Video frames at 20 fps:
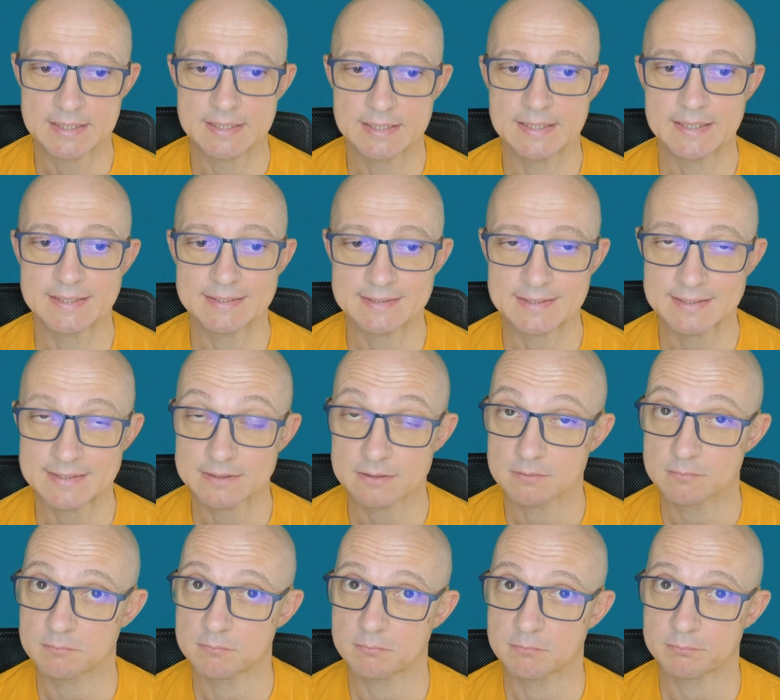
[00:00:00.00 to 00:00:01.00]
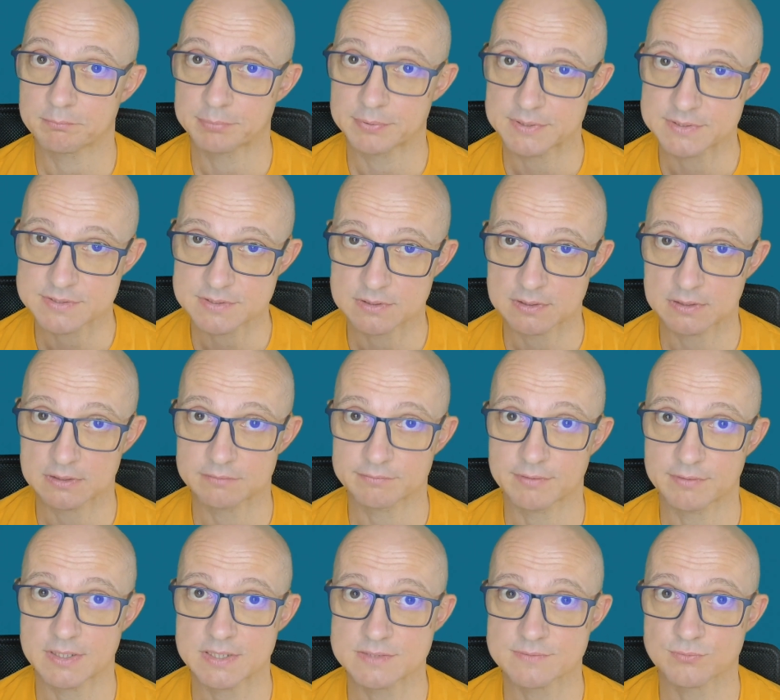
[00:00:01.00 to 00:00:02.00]
And then, personal
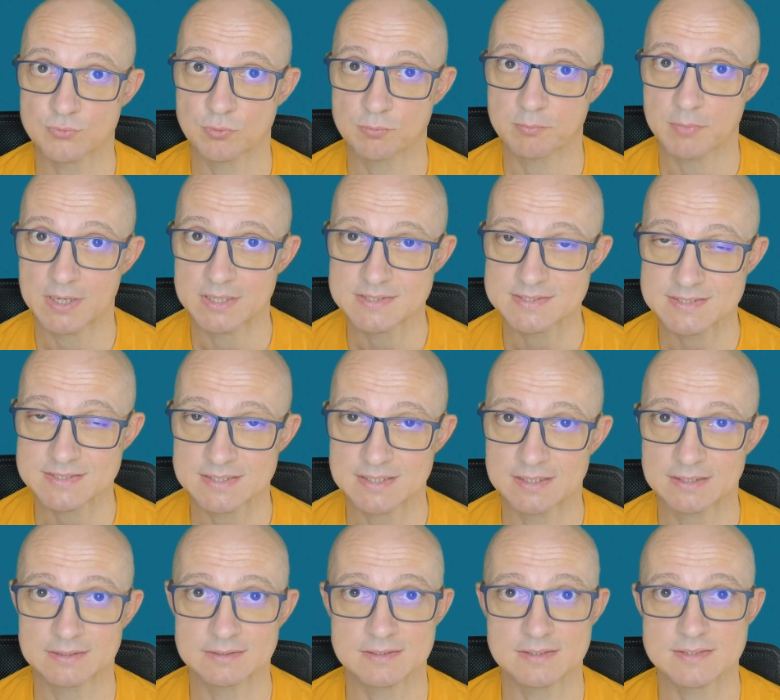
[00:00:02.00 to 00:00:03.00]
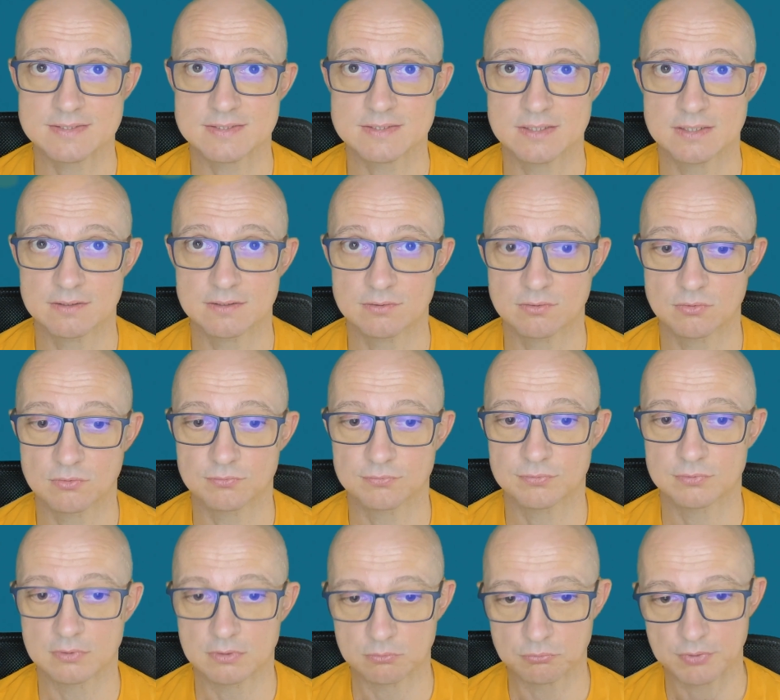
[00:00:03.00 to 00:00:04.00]
advice from my side, set your
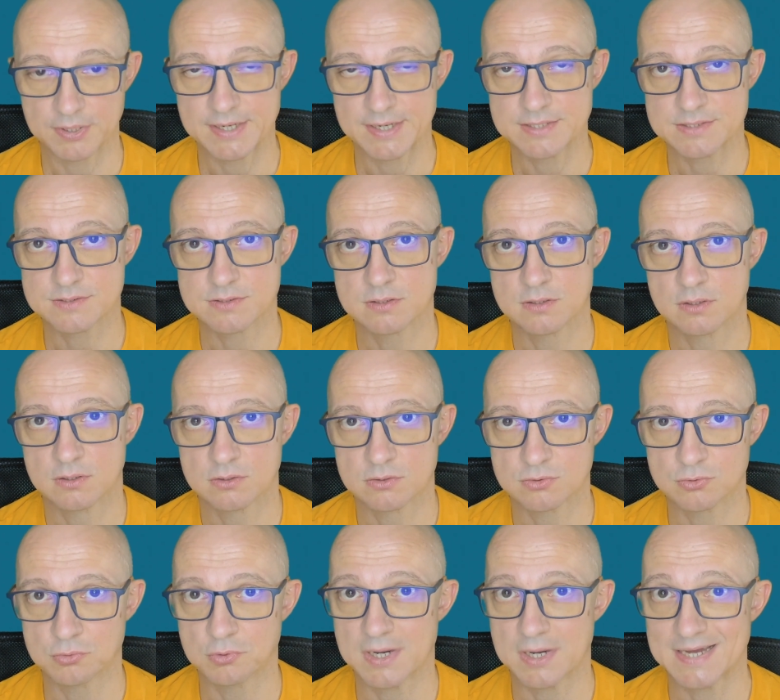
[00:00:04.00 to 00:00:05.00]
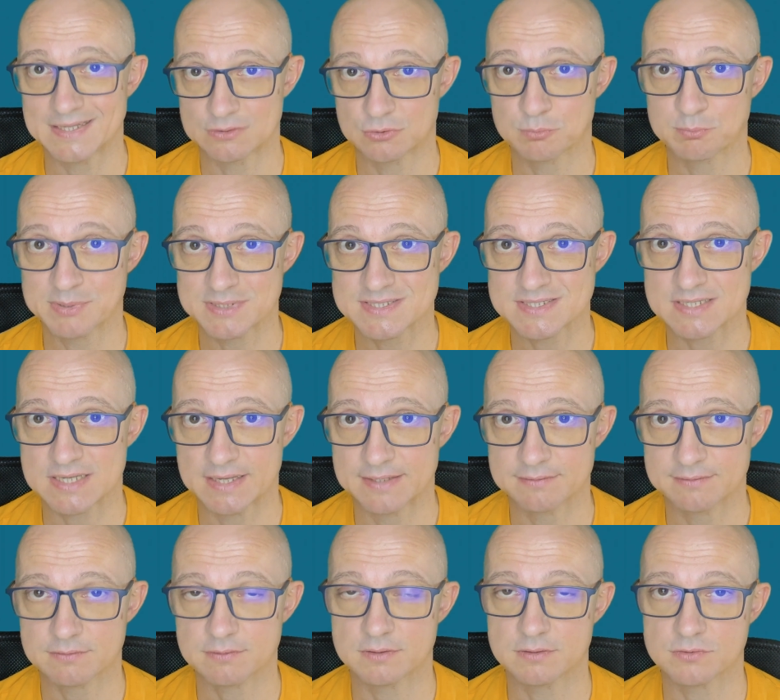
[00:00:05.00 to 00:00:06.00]
flow rate to
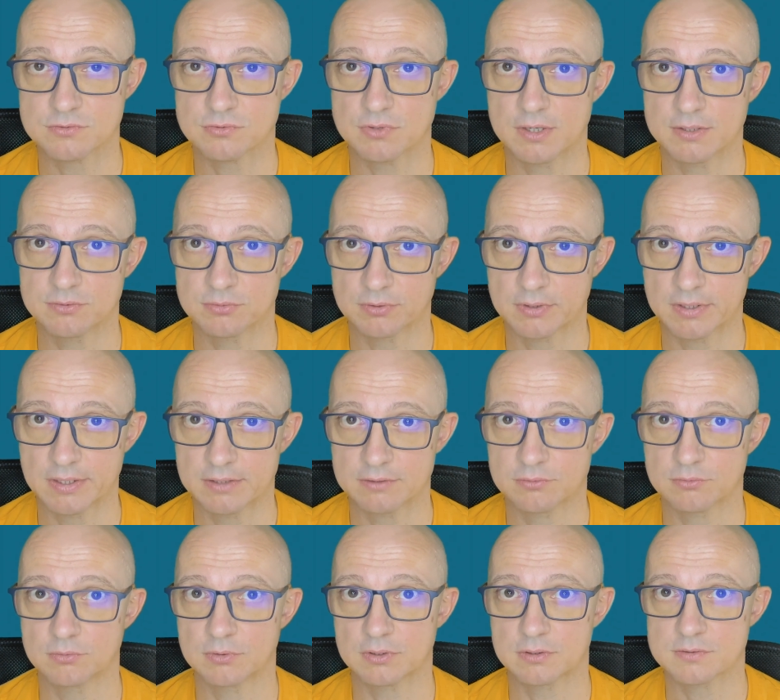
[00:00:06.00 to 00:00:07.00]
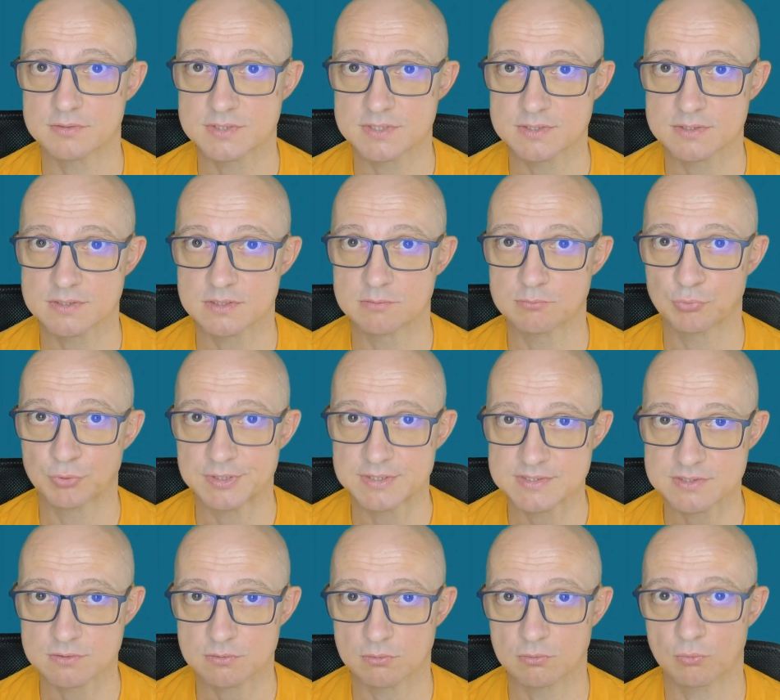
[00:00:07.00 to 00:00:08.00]
100% and try to get to the consistent
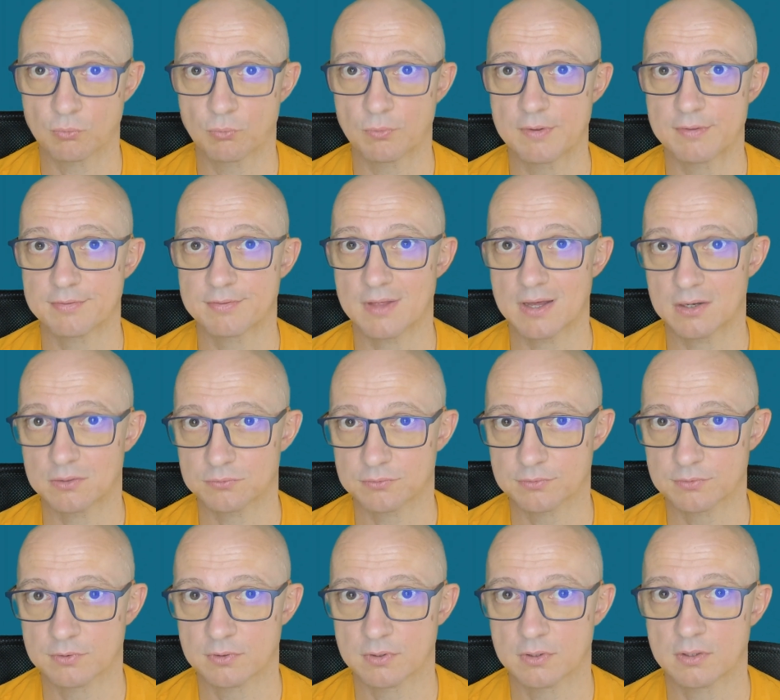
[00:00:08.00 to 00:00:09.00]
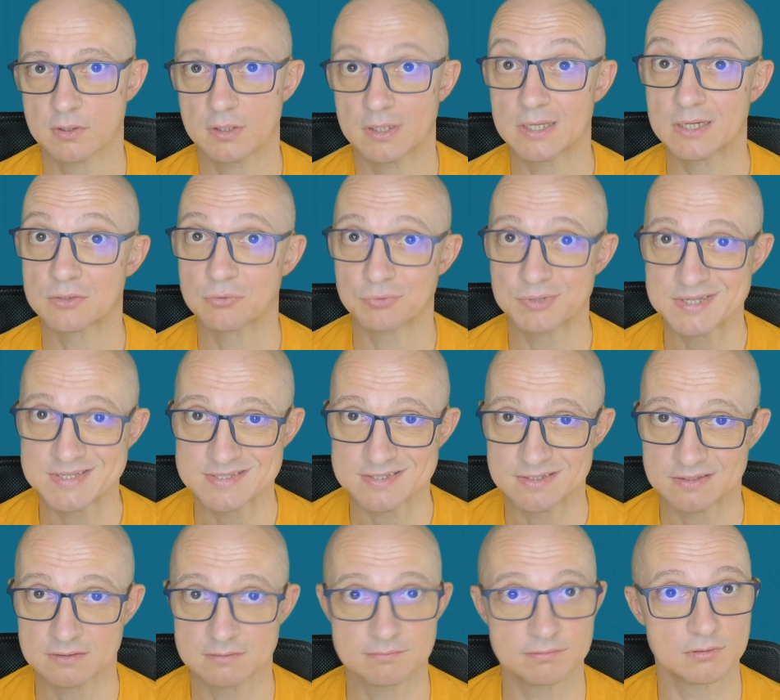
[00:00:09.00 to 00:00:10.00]
prints without
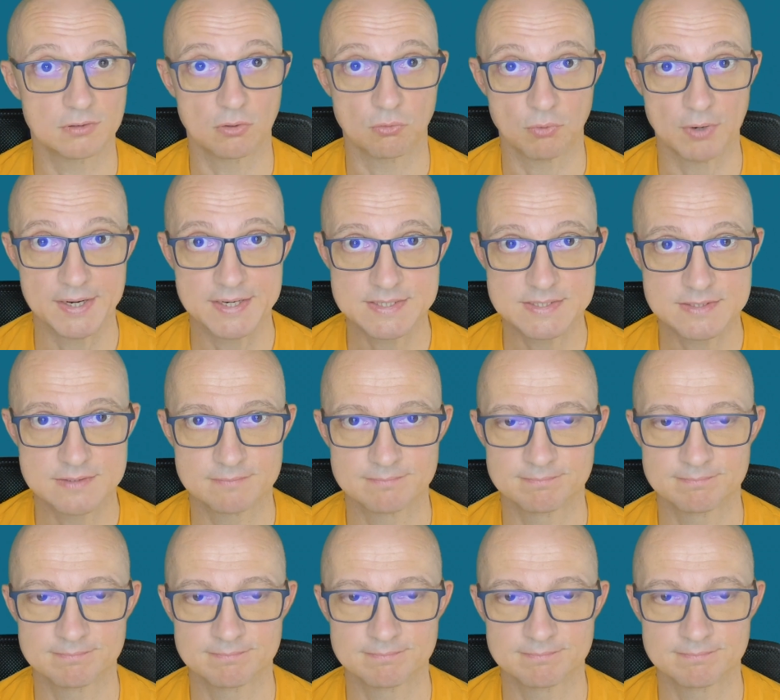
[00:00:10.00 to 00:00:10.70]
increasing the flow rate.